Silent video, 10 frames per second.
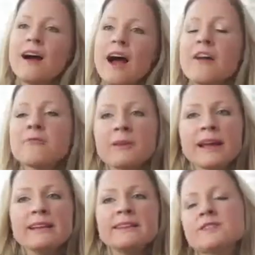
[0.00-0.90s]
I've
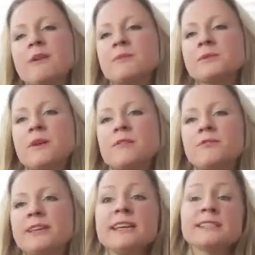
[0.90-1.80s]
played this repertoire for
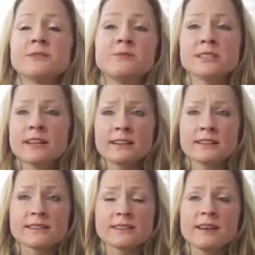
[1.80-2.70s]
years in
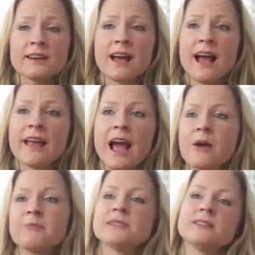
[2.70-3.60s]
recitals and I
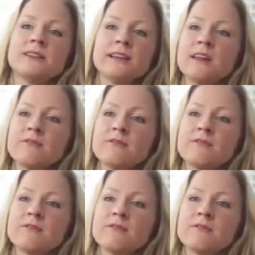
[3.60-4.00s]
absolutely love